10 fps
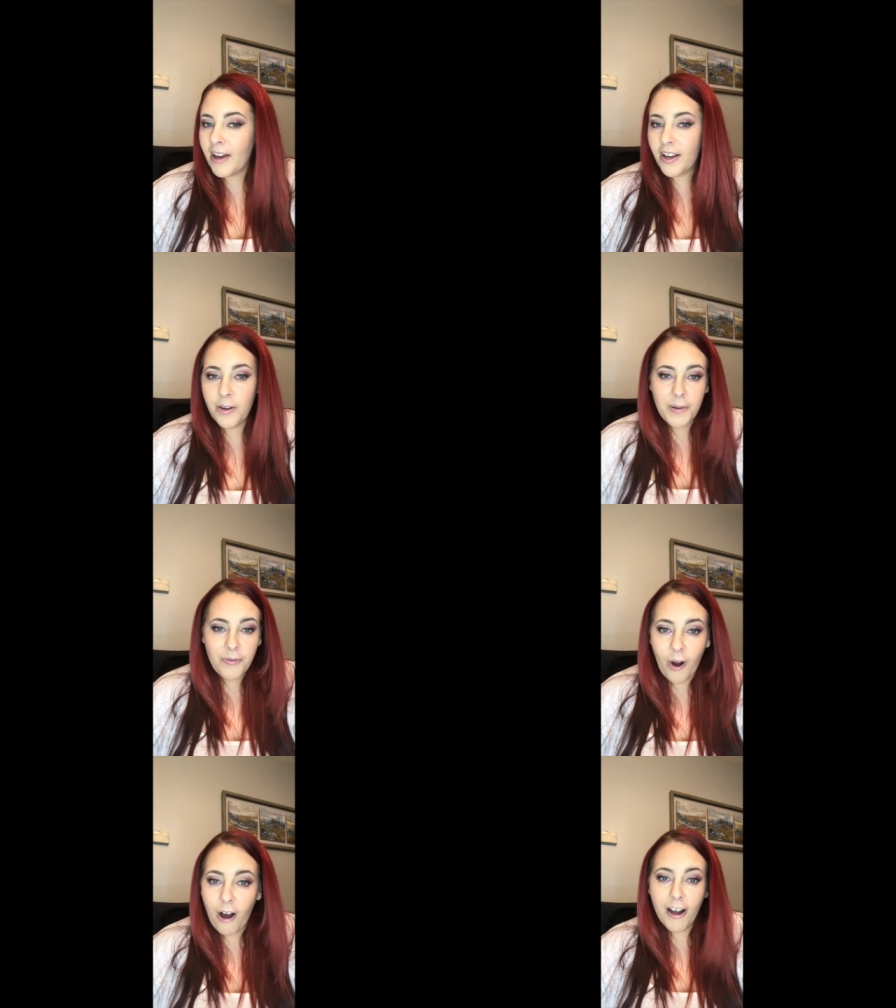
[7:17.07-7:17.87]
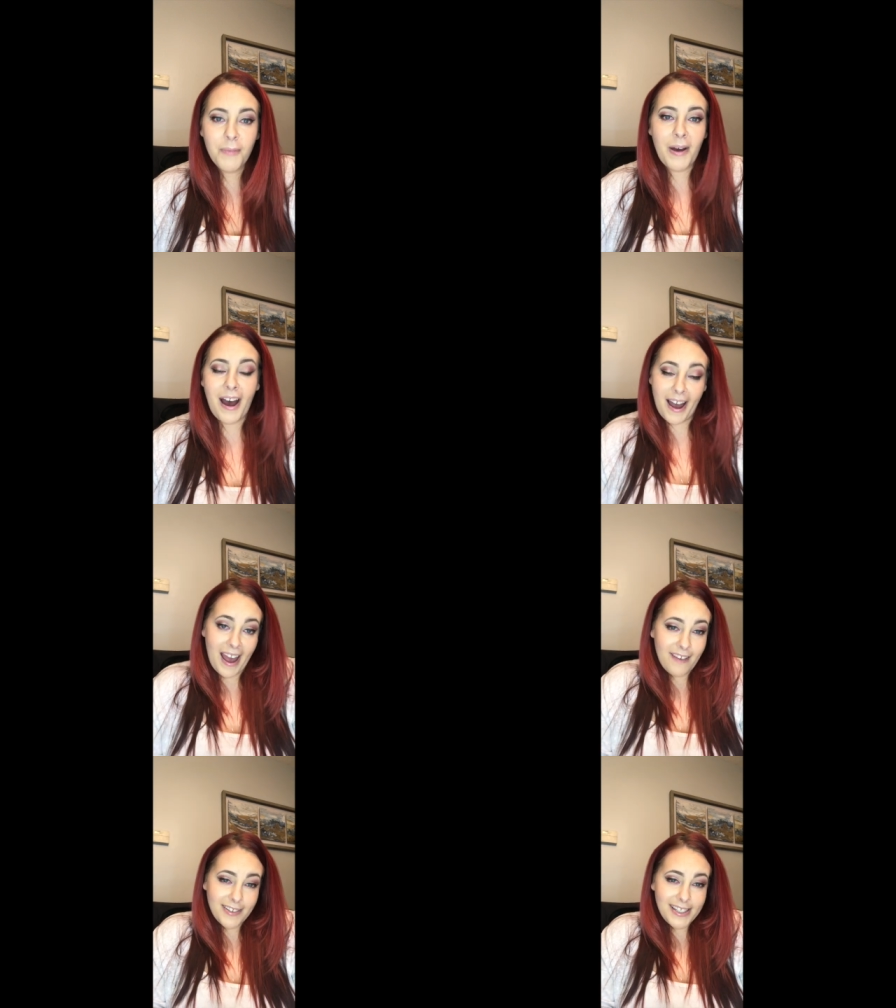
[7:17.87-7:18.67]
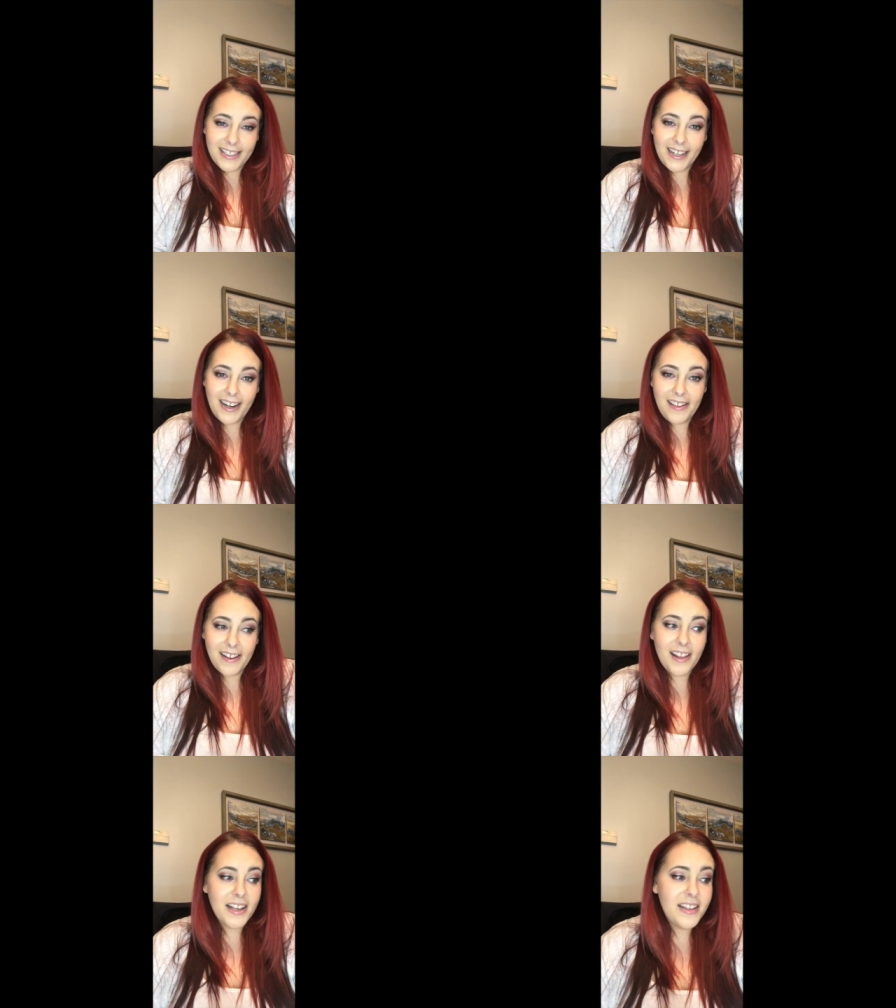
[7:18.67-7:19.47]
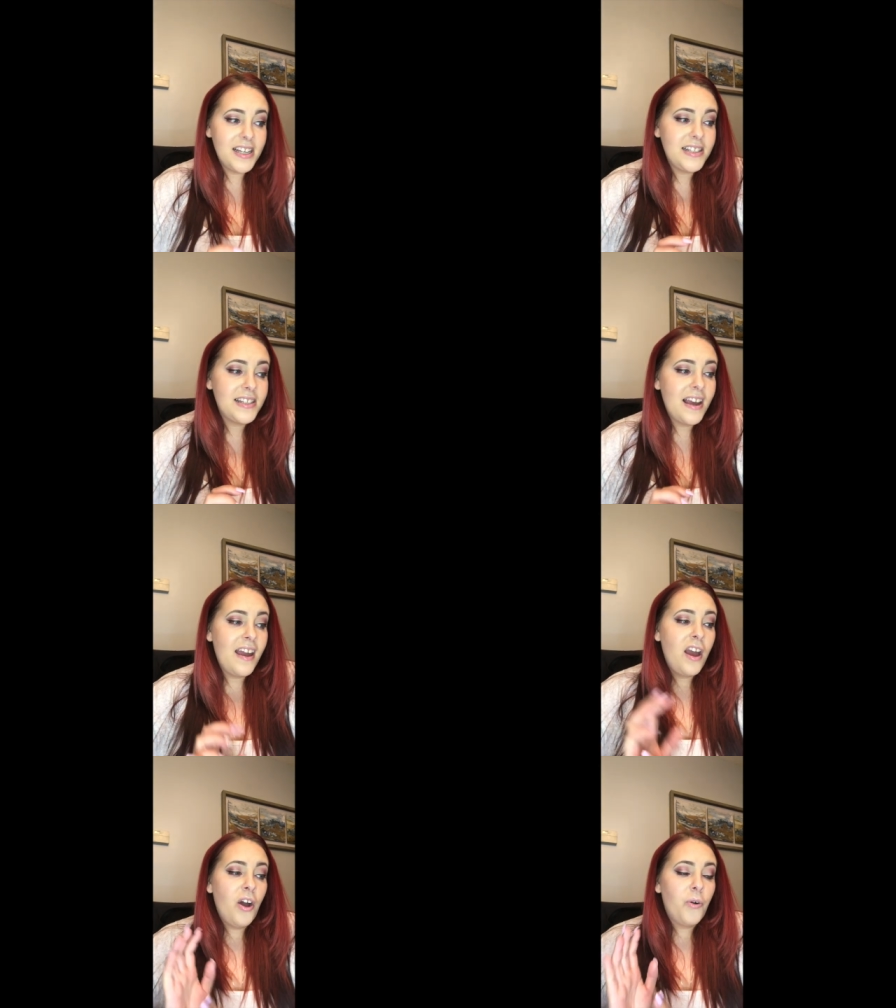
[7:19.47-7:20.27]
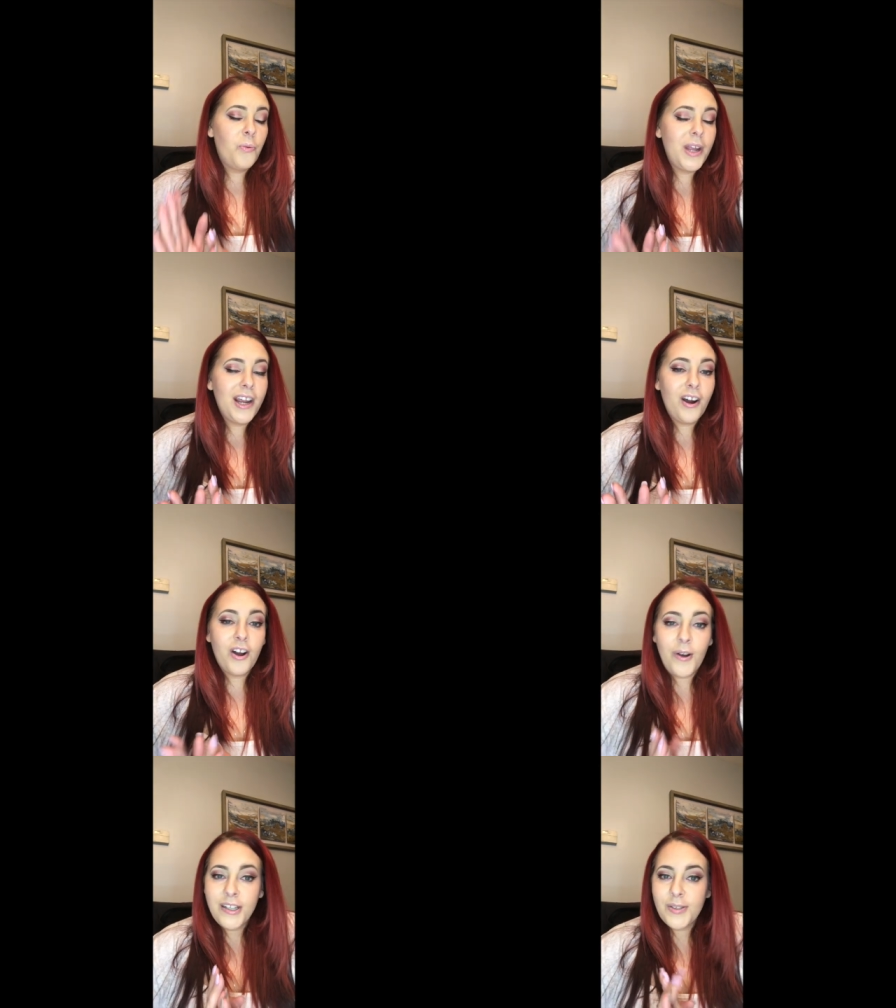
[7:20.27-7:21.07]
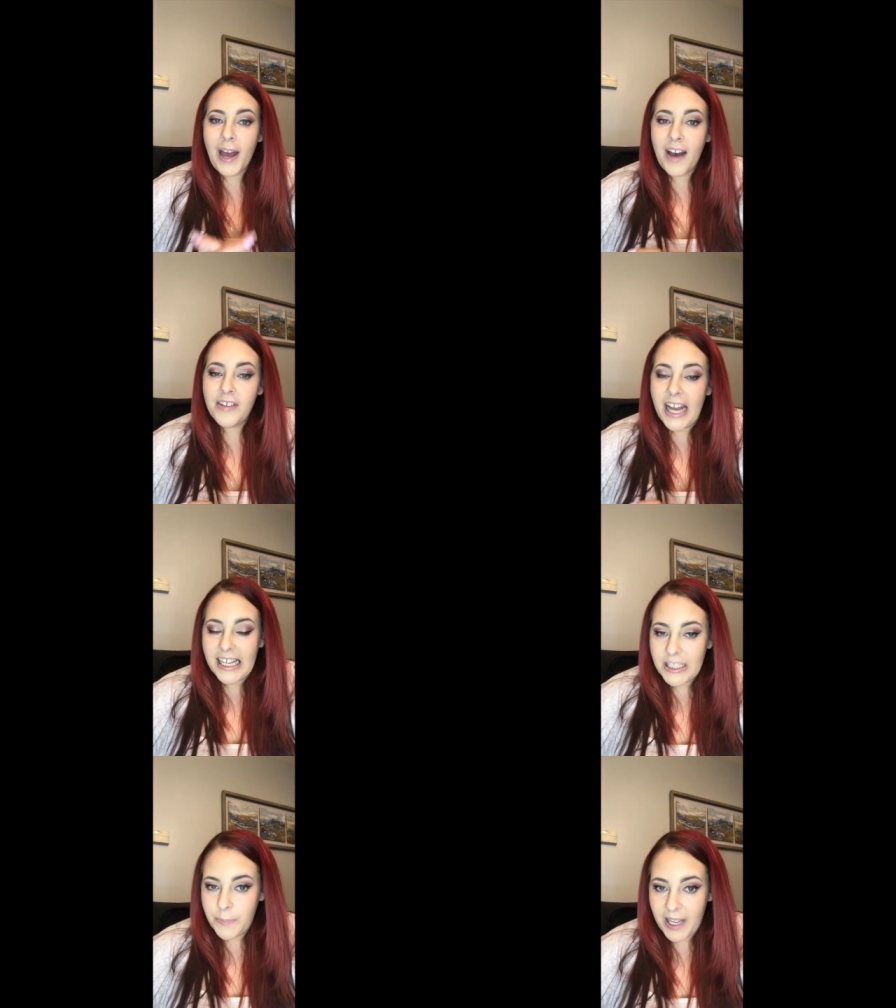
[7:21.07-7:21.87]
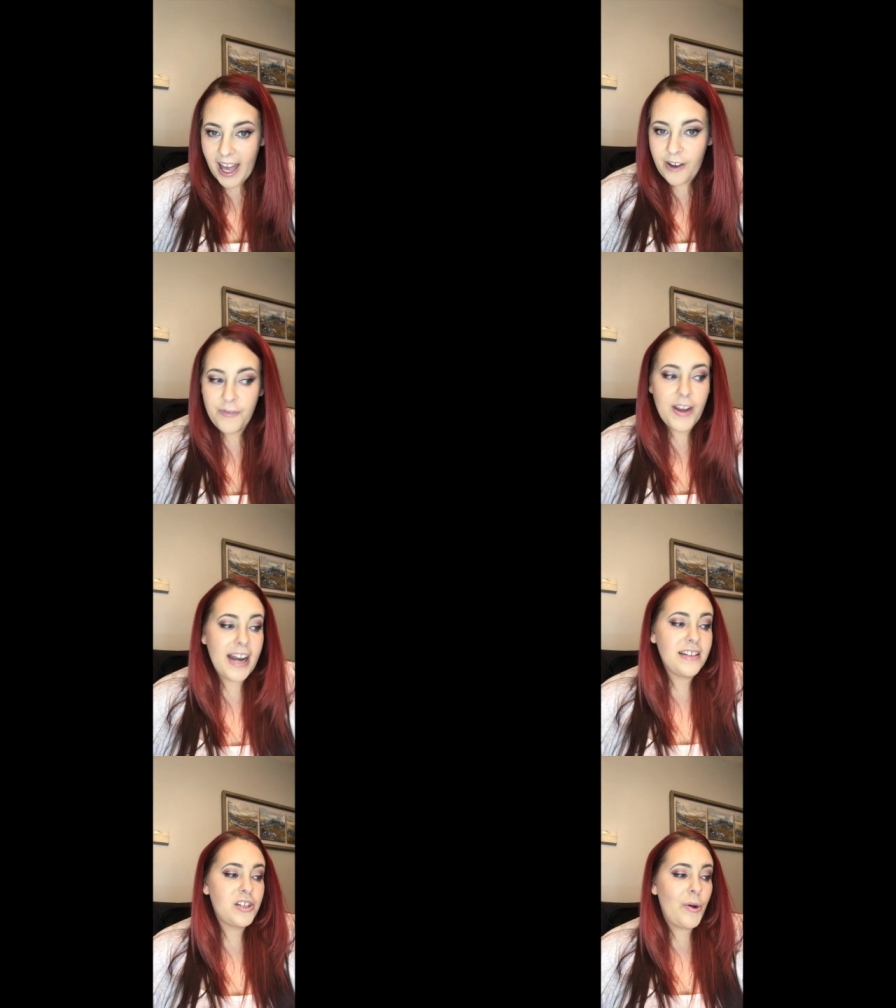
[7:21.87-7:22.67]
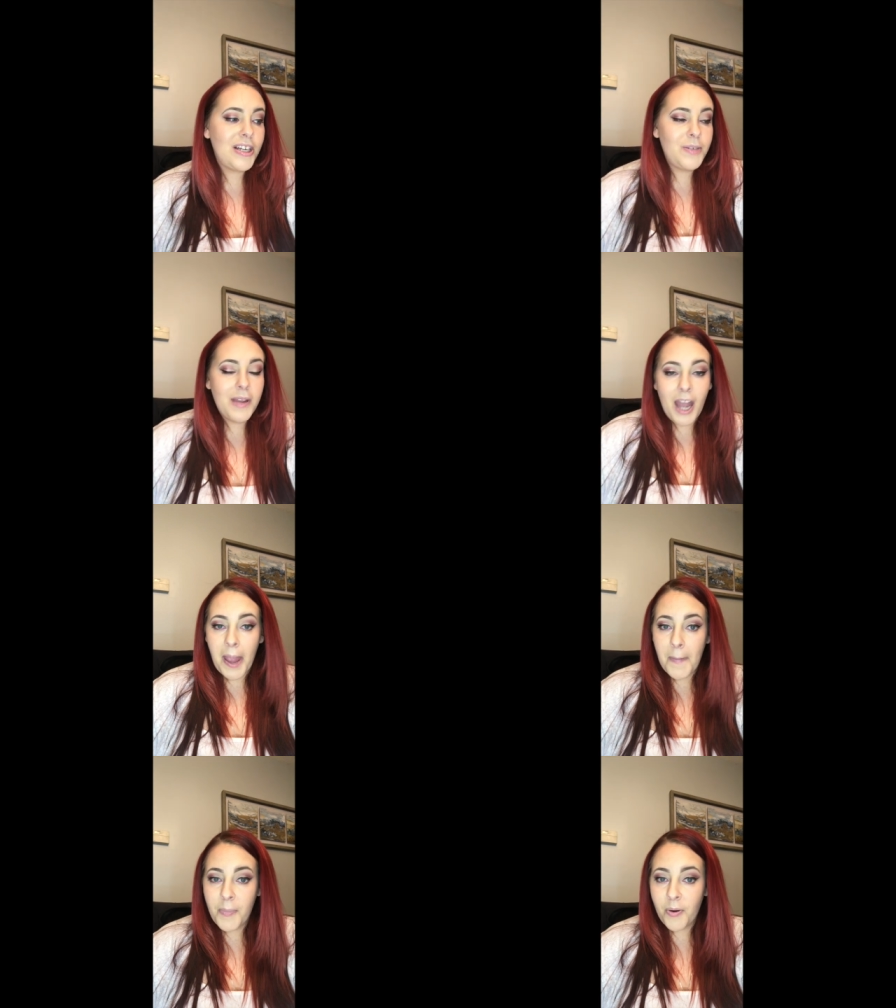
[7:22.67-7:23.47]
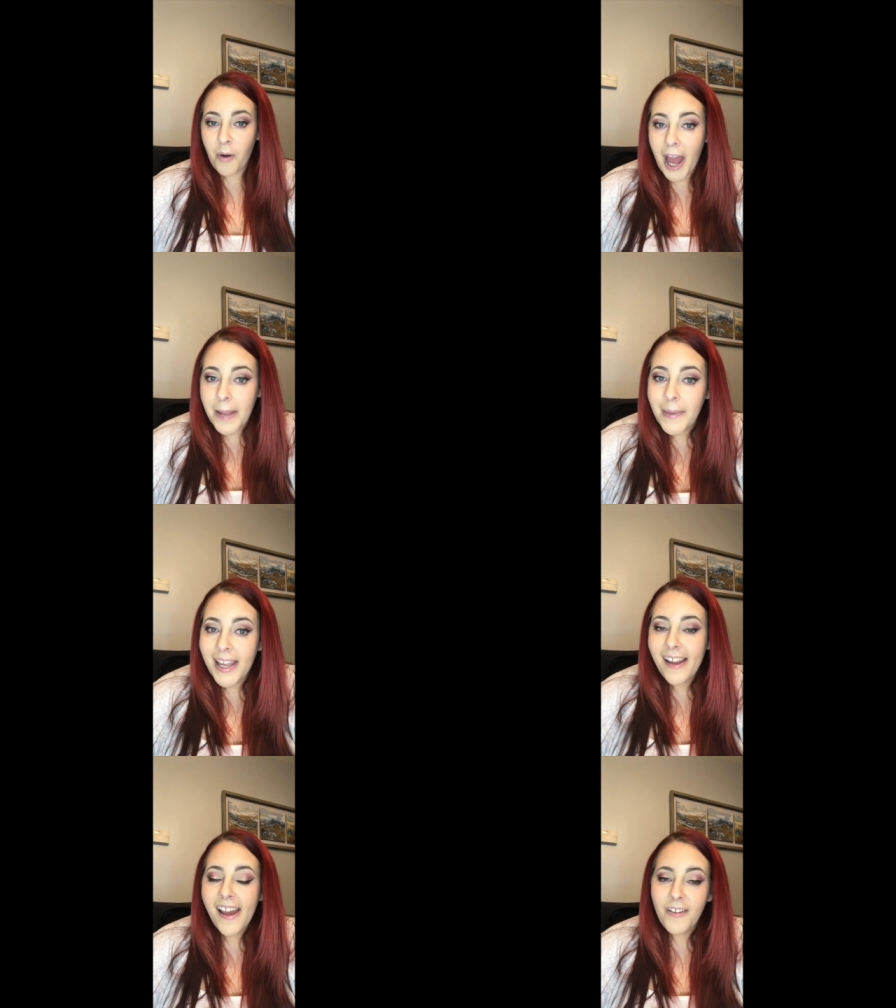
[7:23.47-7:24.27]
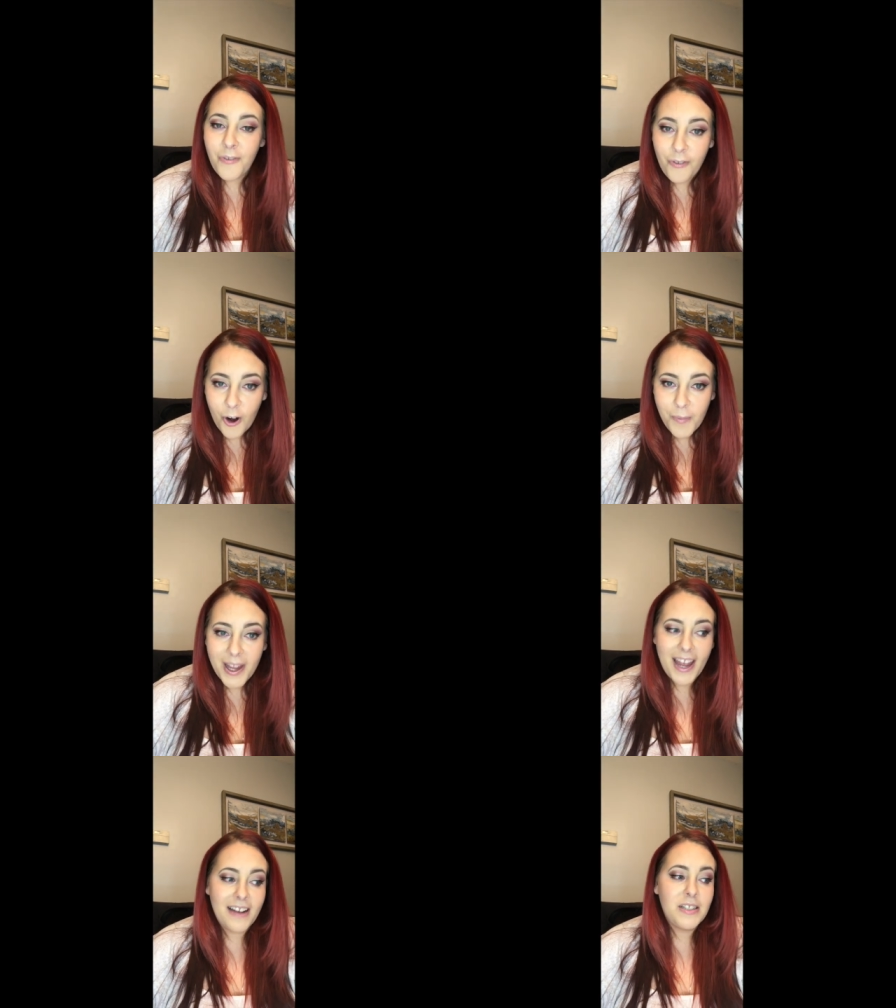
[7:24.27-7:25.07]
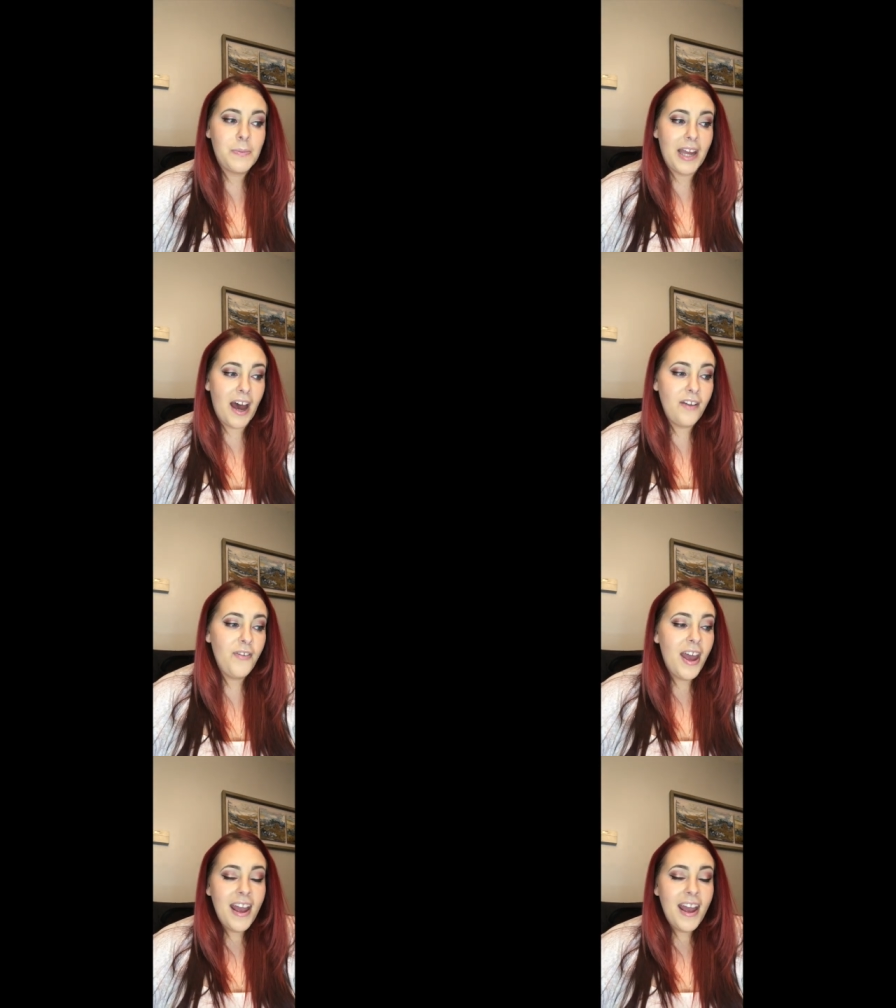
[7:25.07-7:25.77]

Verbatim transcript: I could be wrong, but I haven't seen anything like this. We are going to have an SPF, and it's going to be a priming and firming SPF.